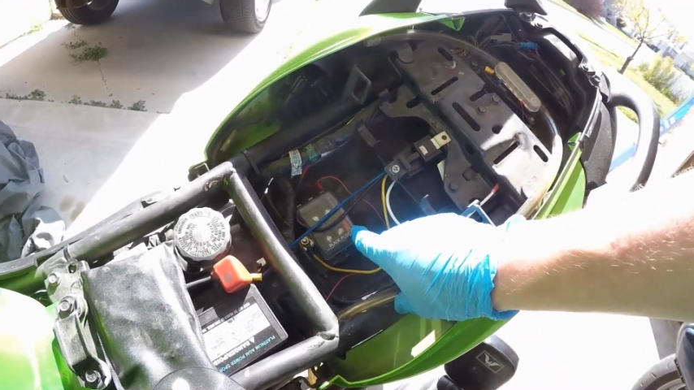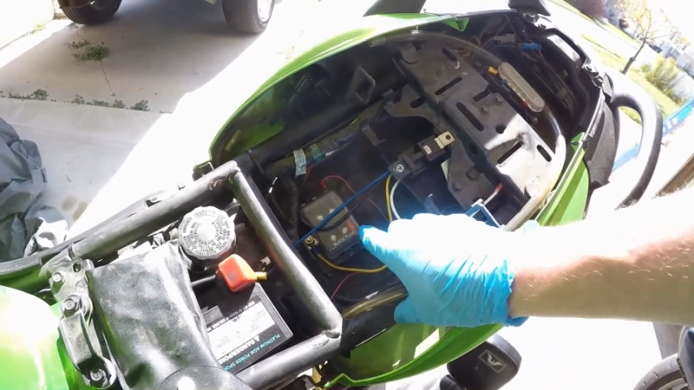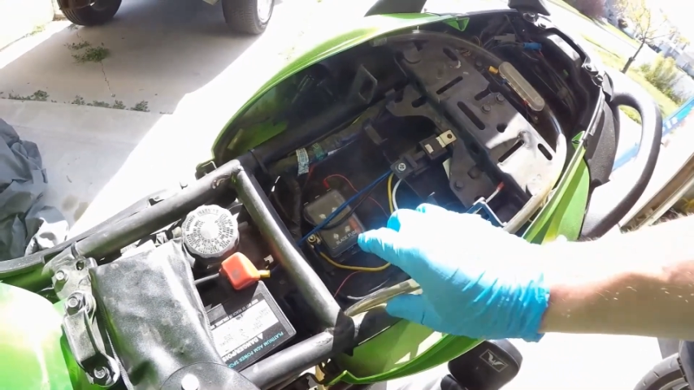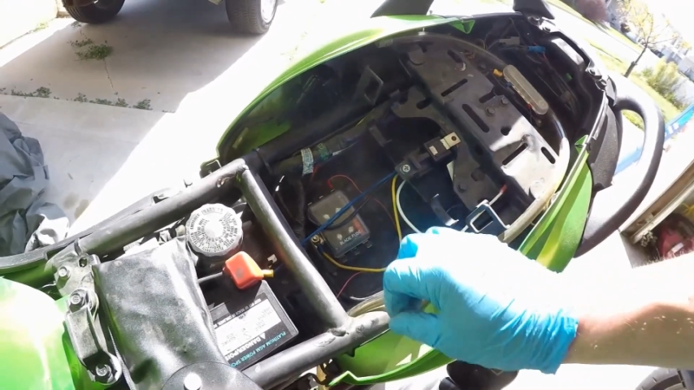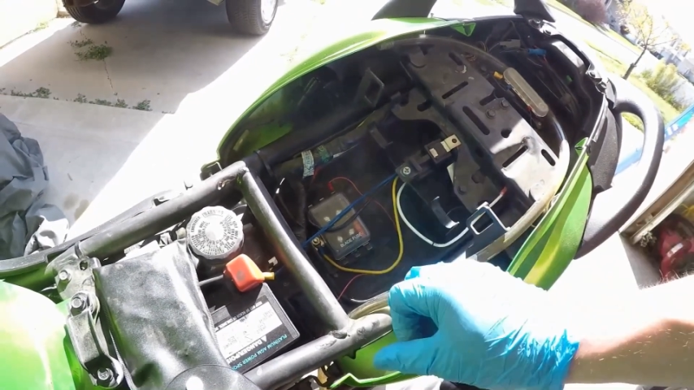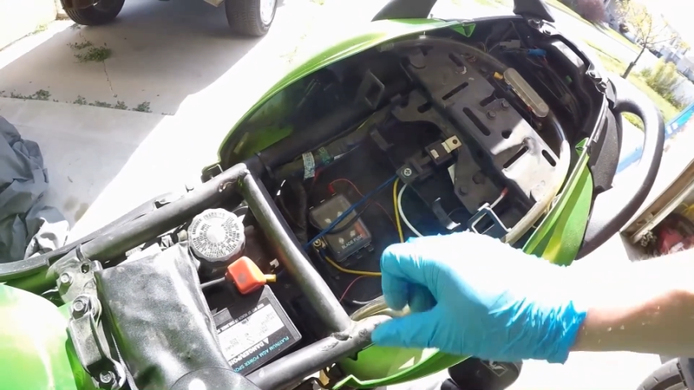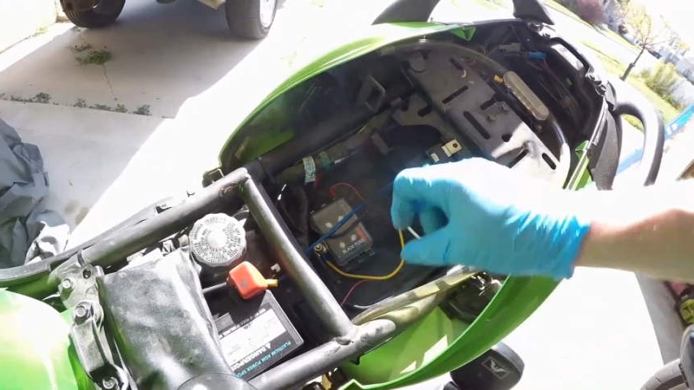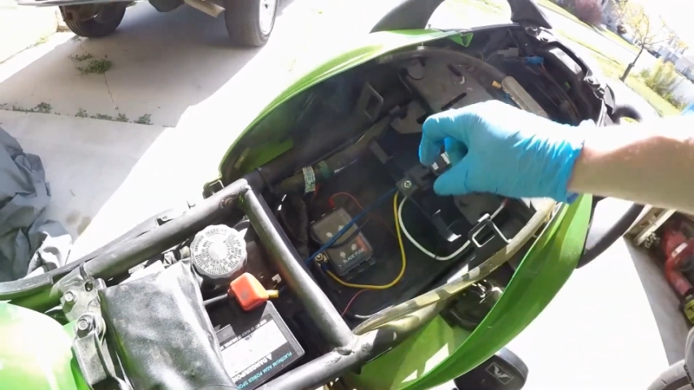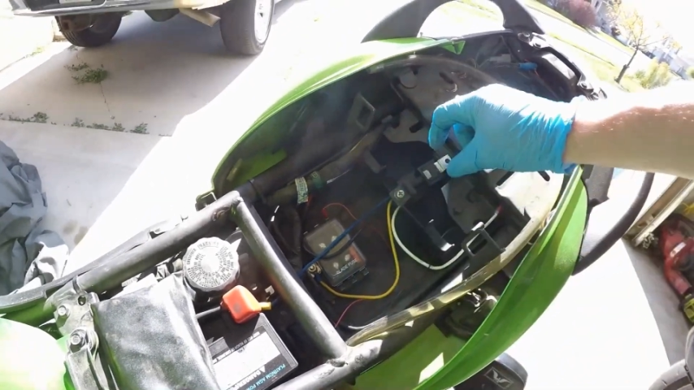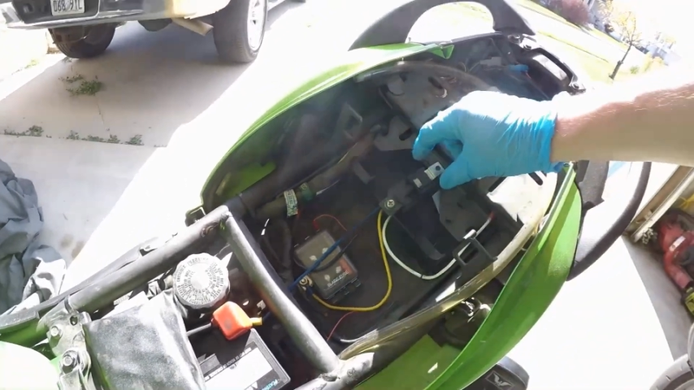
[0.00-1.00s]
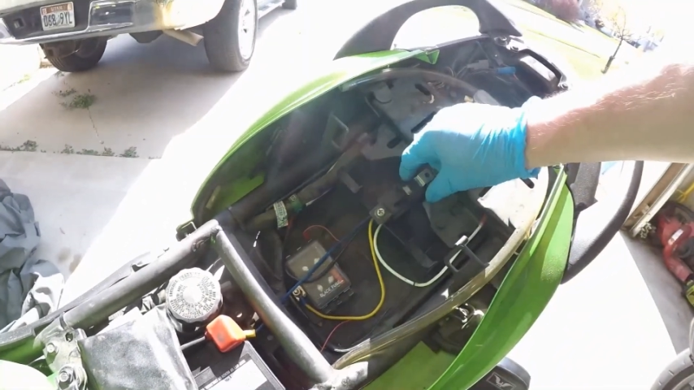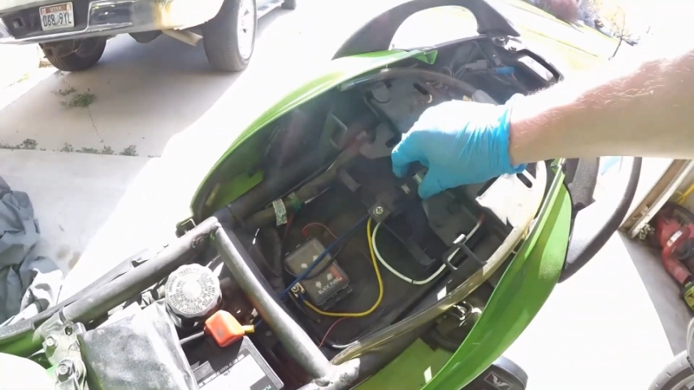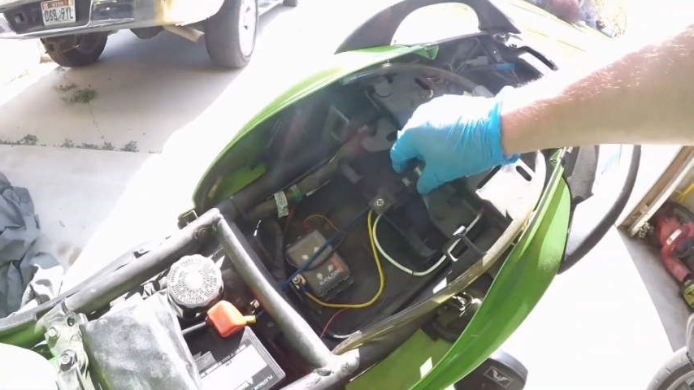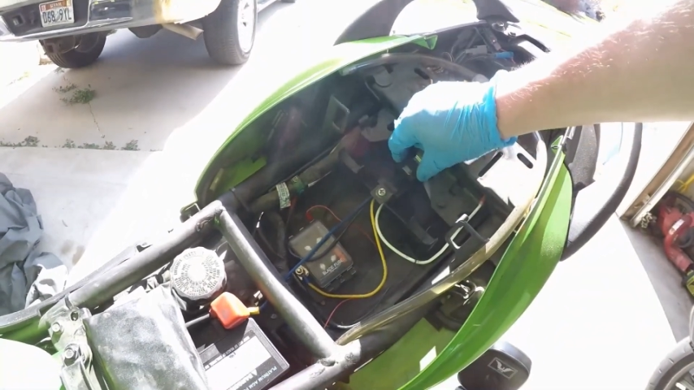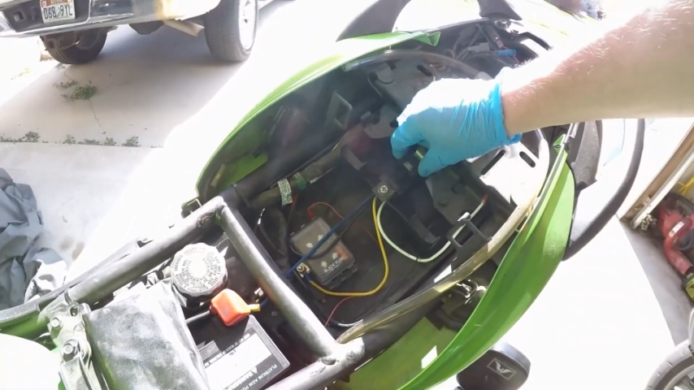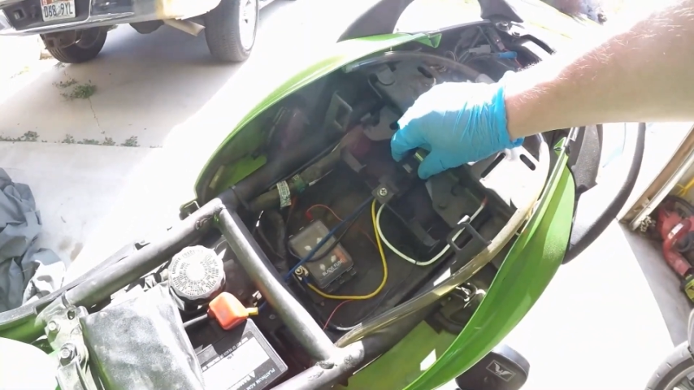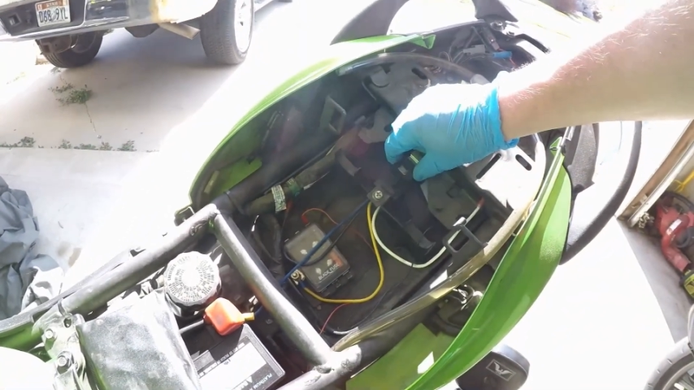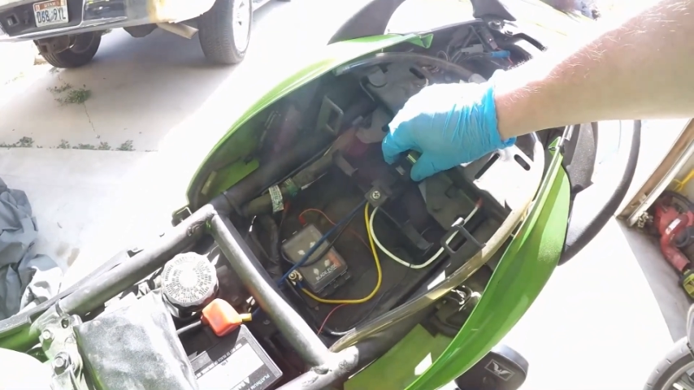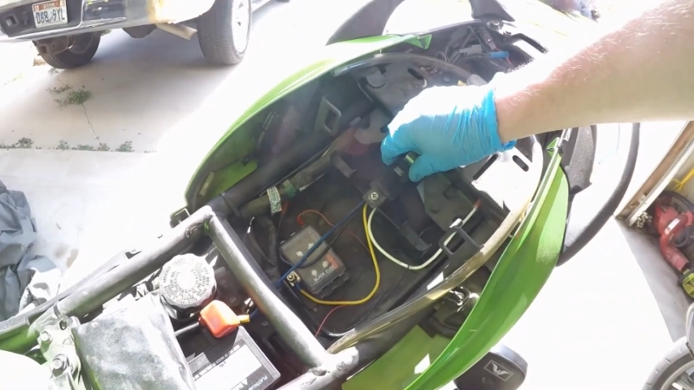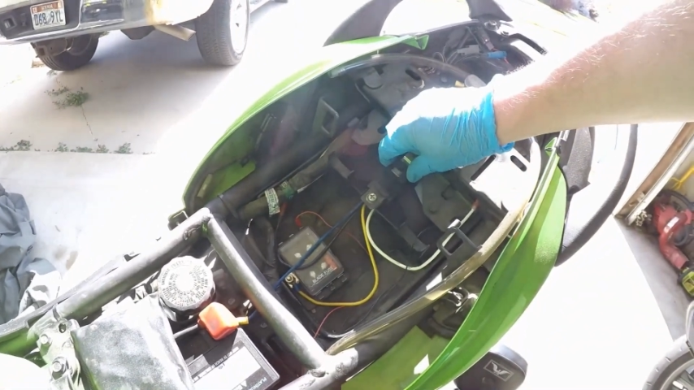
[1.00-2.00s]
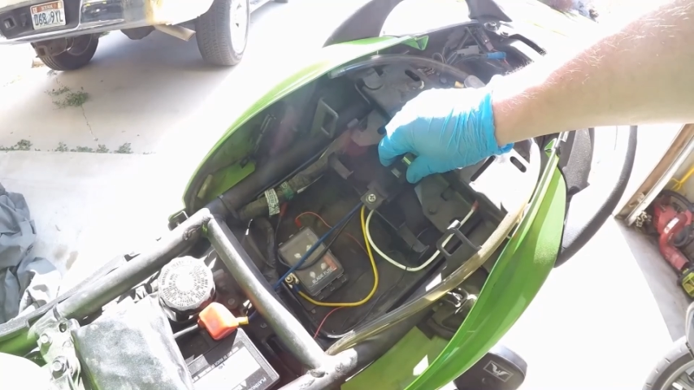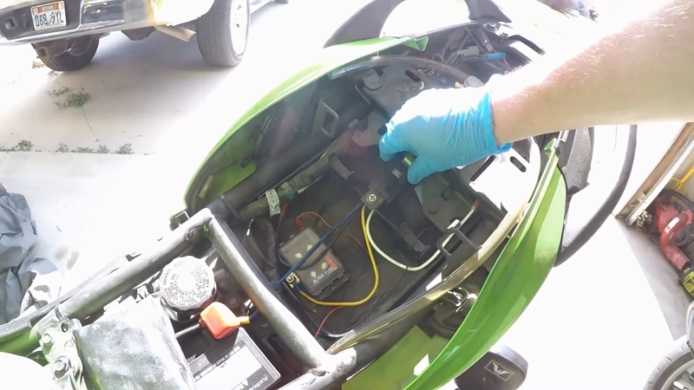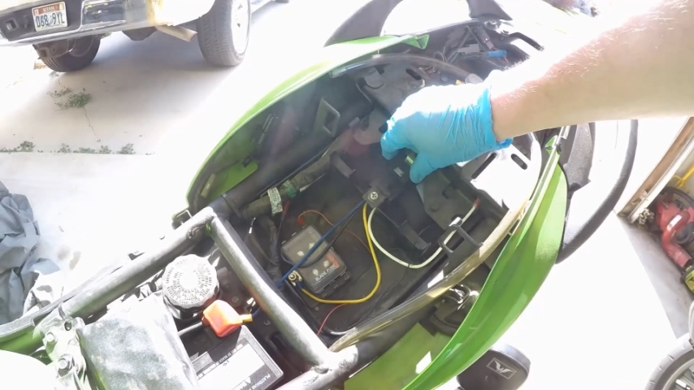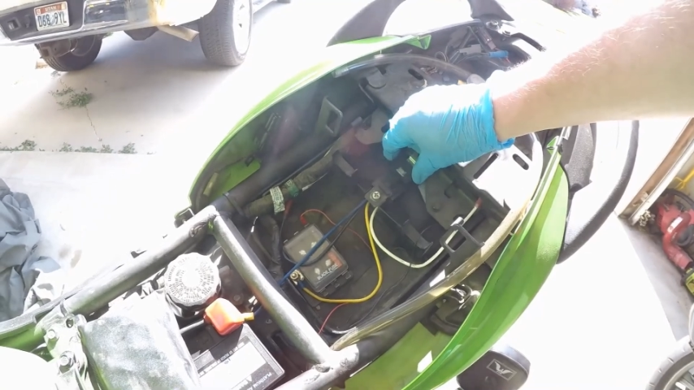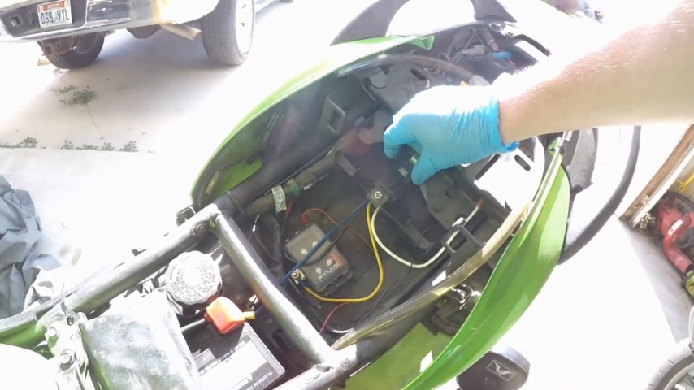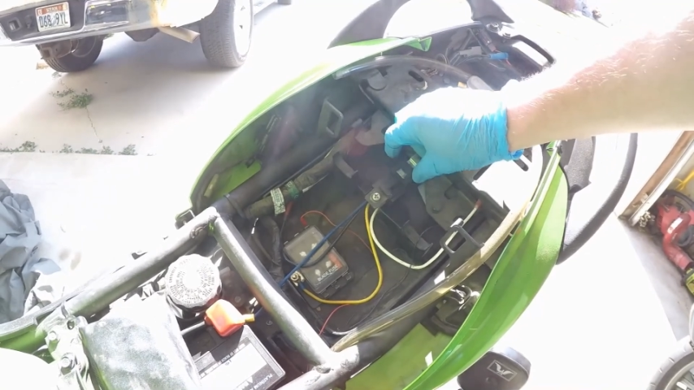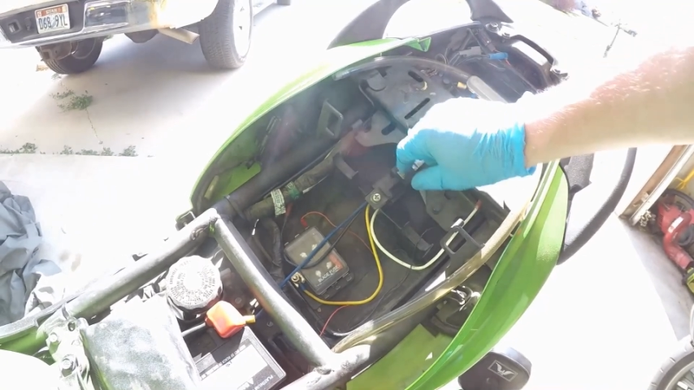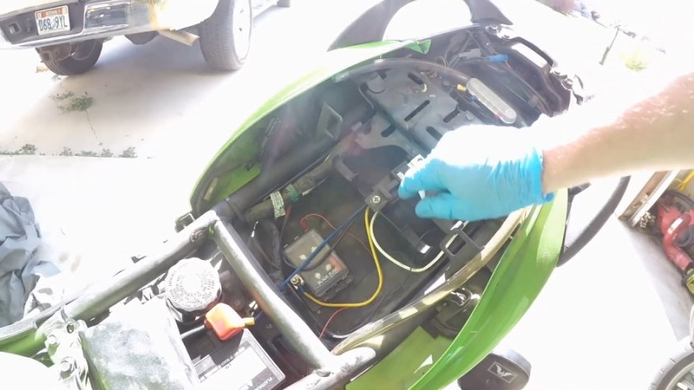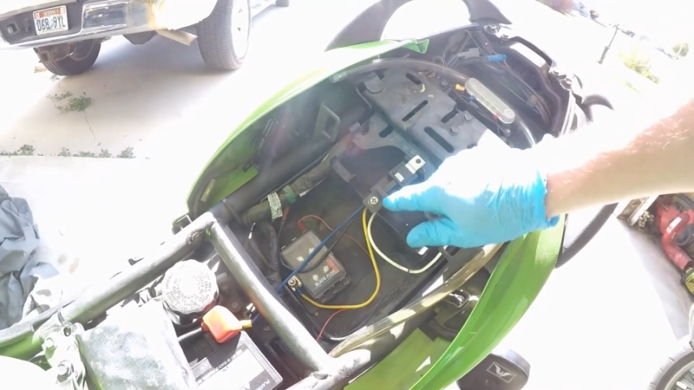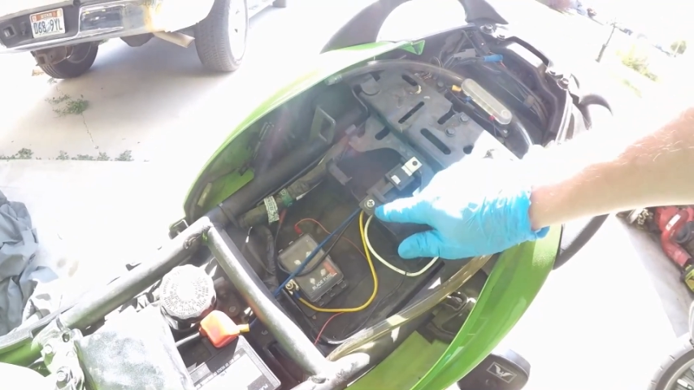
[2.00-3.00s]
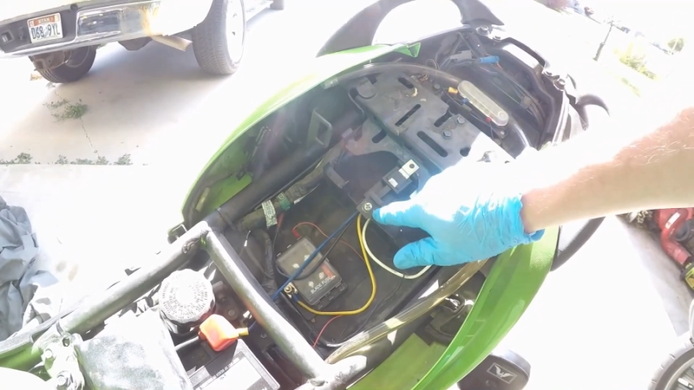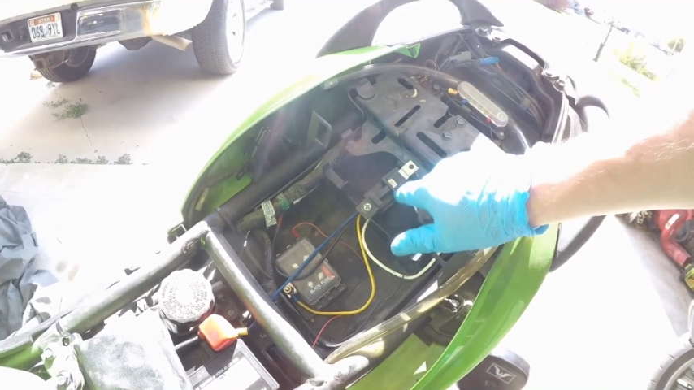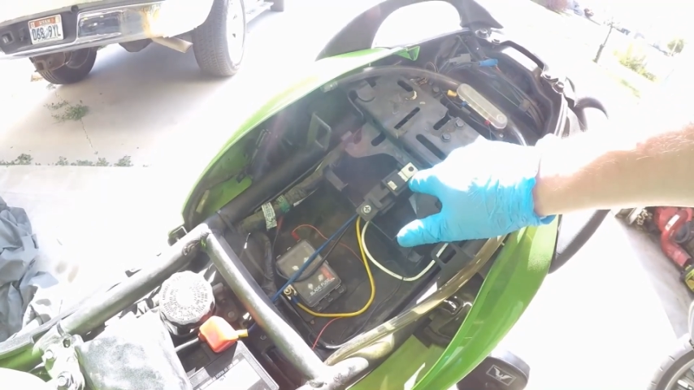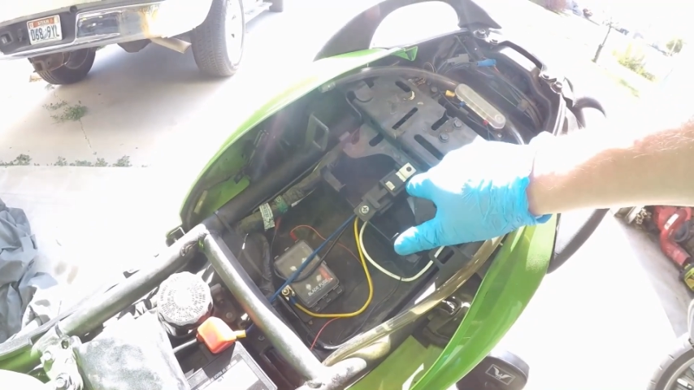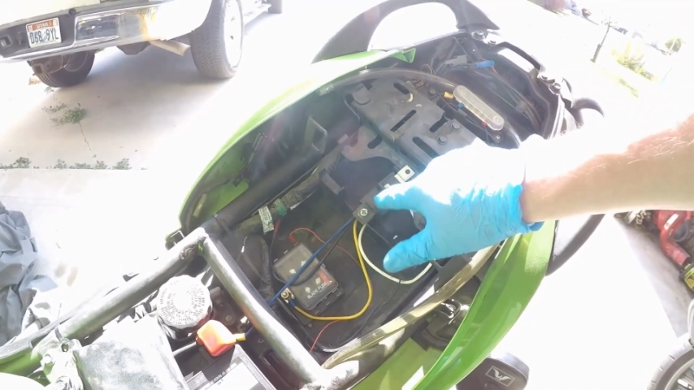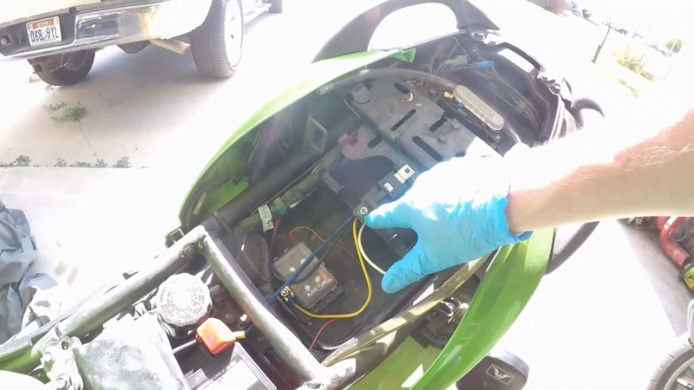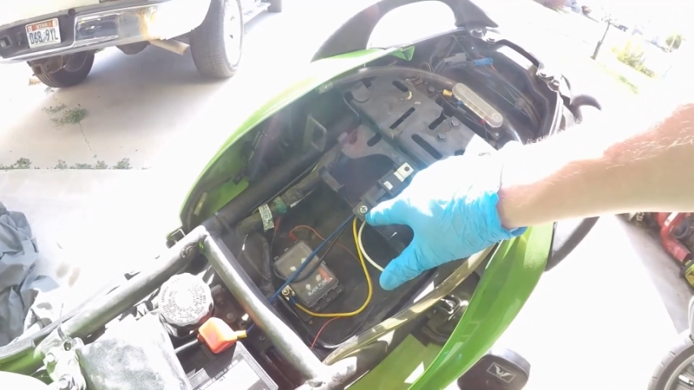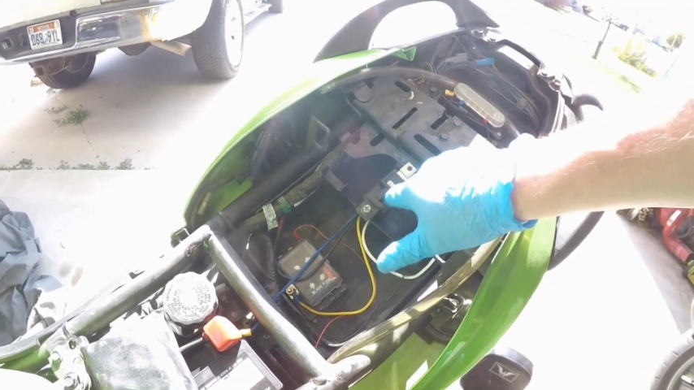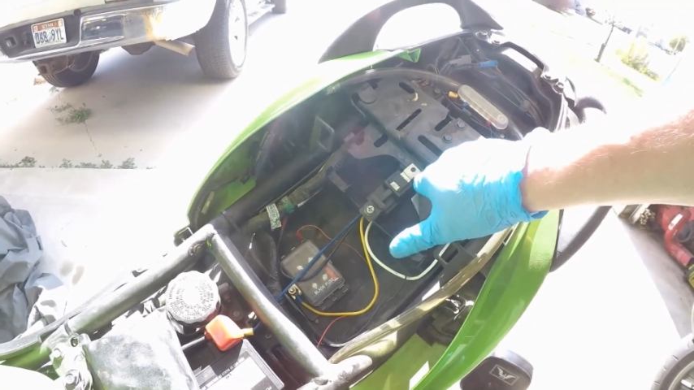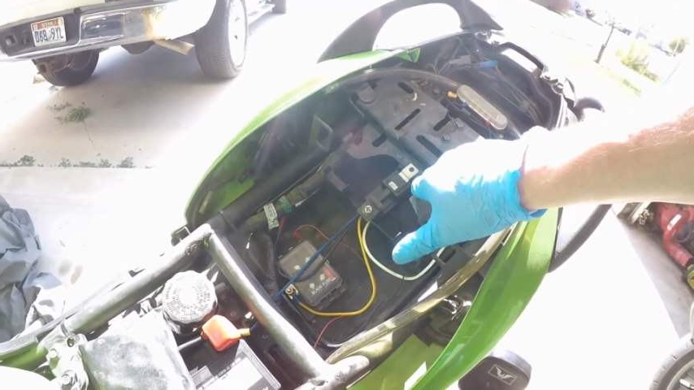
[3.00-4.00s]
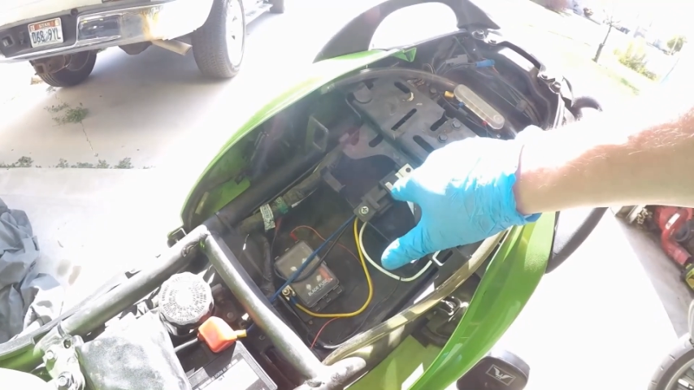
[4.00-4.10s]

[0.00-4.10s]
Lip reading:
(no speaker visible)